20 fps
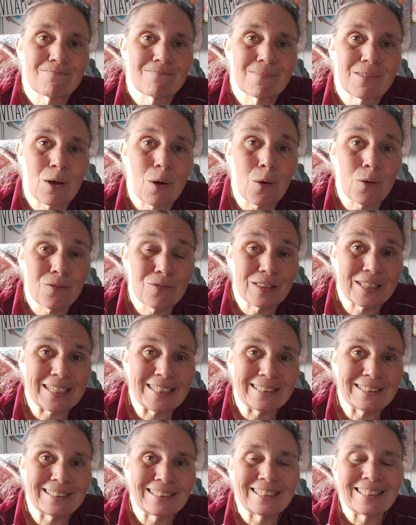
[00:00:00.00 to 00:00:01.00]
Hopefully.
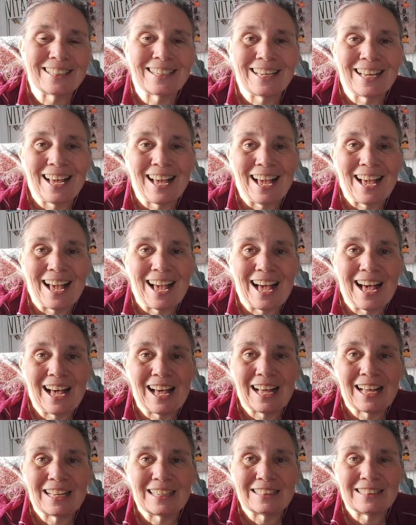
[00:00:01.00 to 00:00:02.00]

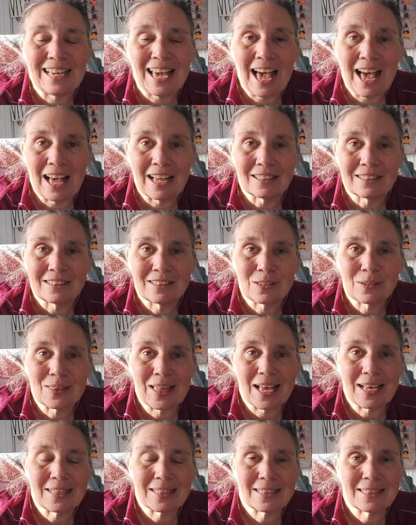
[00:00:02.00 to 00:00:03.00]
Yeah, so
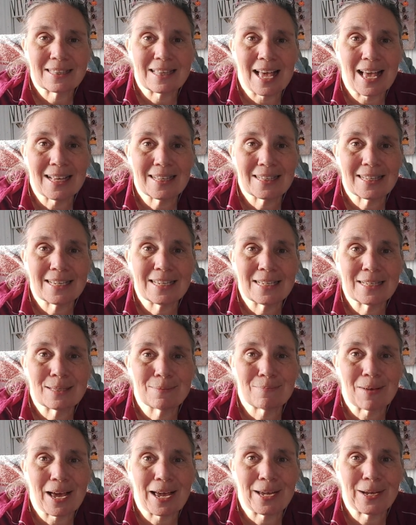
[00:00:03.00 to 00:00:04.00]
that is
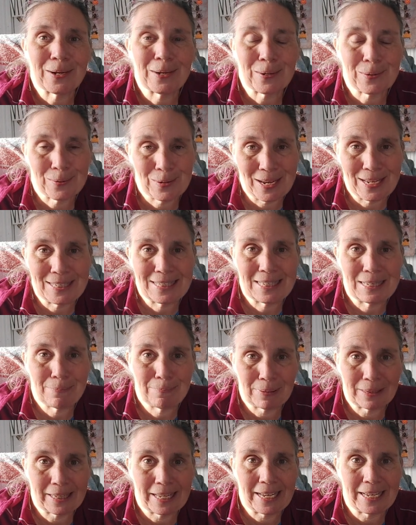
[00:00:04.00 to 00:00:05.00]
my crazy
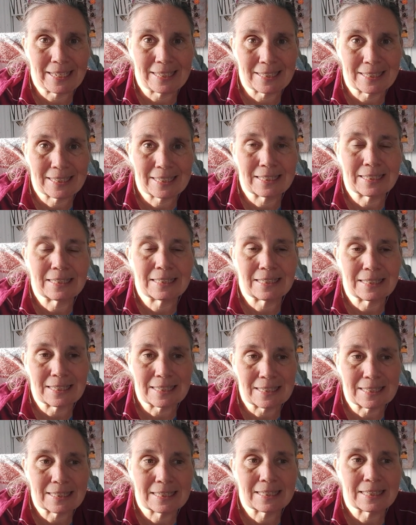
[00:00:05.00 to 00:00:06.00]
plans.
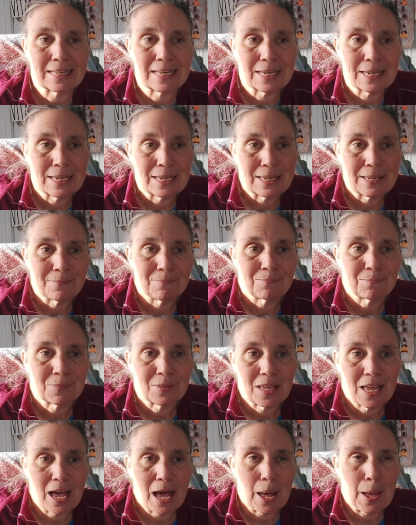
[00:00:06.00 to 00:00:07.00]
It's
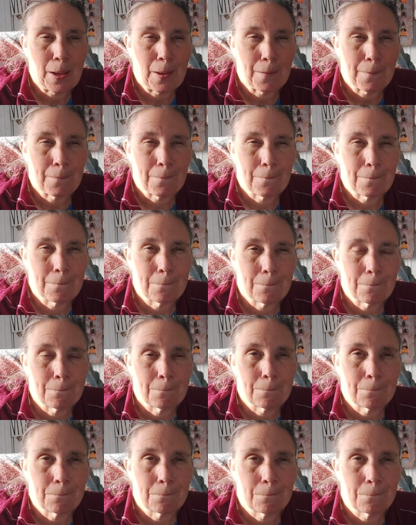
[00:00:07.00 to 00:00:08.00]

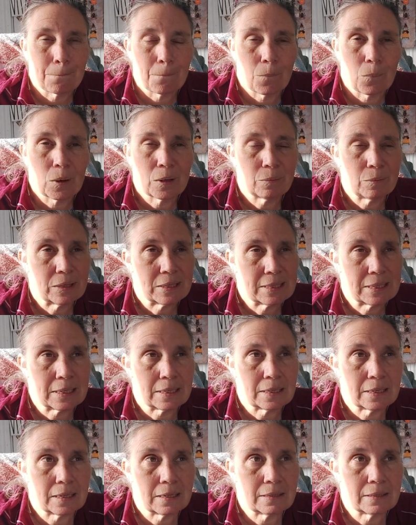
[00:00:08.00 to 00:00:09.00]
what was
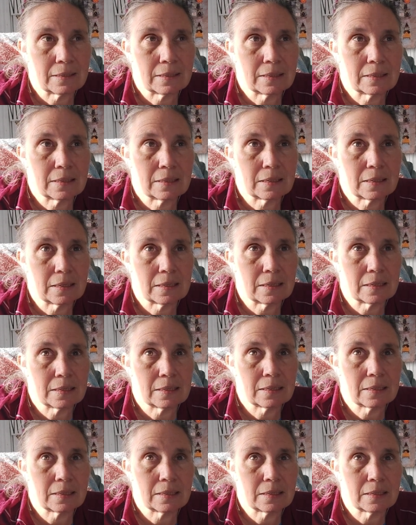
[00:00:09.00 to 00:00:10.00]
it?
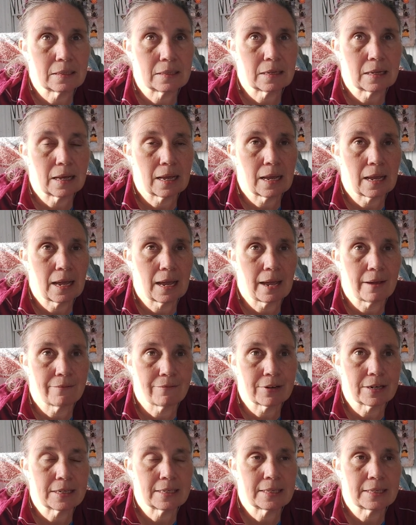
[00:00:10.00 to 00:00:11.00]
It's
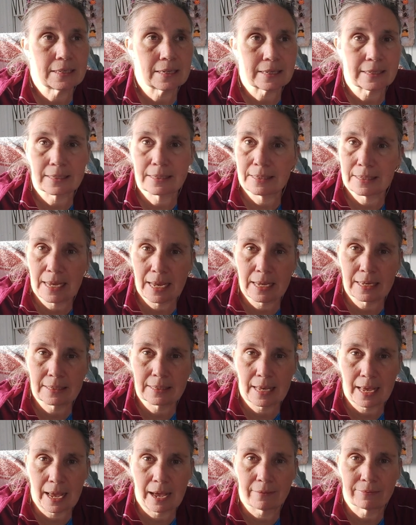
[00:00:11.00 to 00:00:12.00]
every 6 days
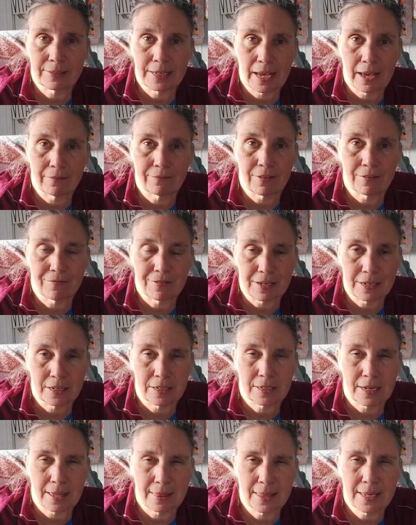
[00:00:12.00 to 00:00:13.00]
I have to have a
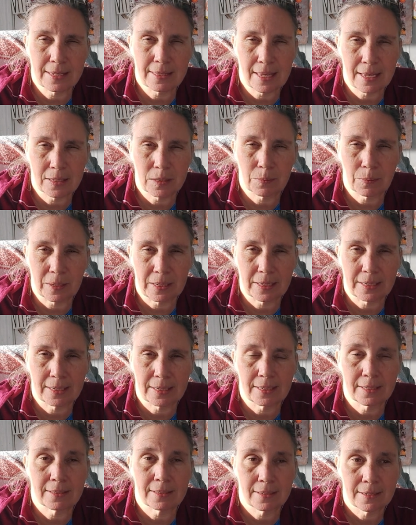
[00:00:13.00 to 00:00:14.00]
finish. I think that's what it
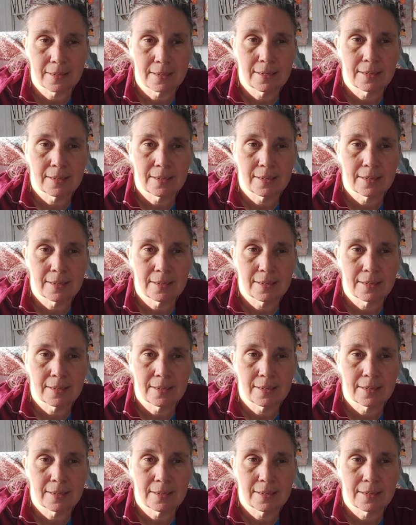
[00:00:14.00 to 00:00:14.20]
is.